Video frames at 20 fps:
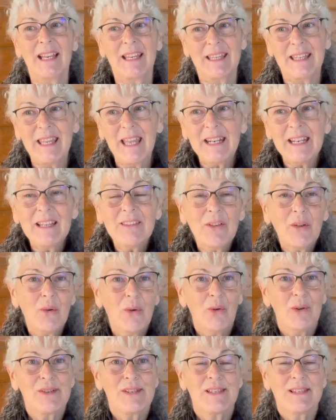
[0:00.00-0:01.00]
getting the
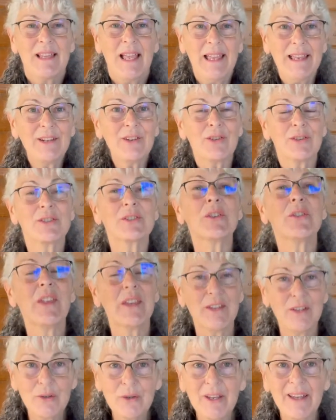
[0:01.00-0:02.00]
horse lighter so that
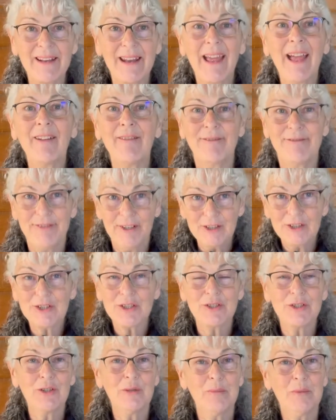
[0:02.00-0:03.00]
you can have
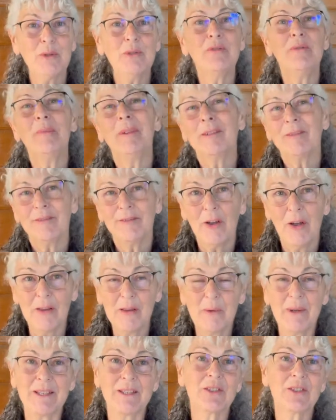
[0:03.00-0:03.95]
functional movement following,